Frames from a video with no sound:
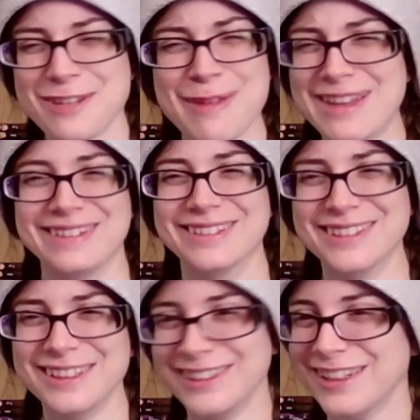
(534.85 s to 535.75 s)
What do you mean?
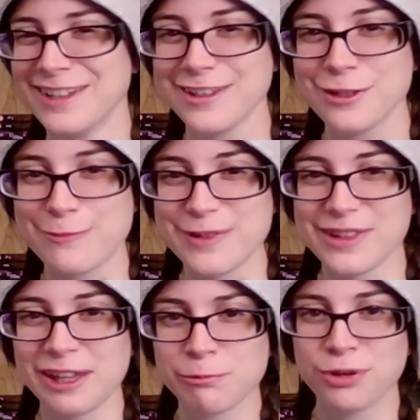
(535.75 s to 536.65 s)
You've
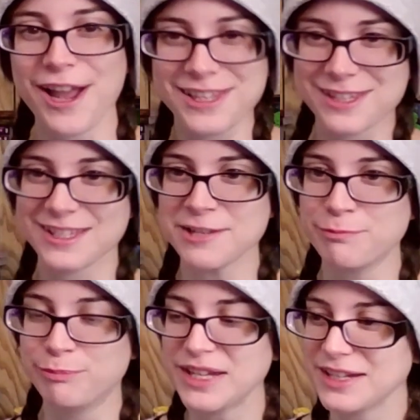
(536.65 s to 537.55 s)
been, like,
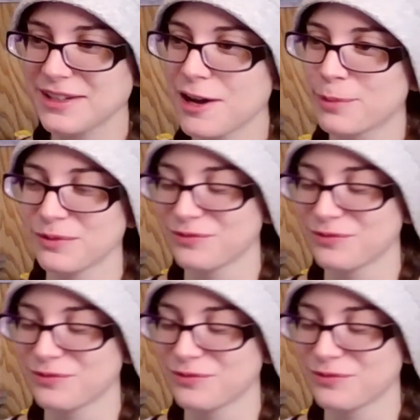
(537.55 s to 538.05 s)
practicing beating up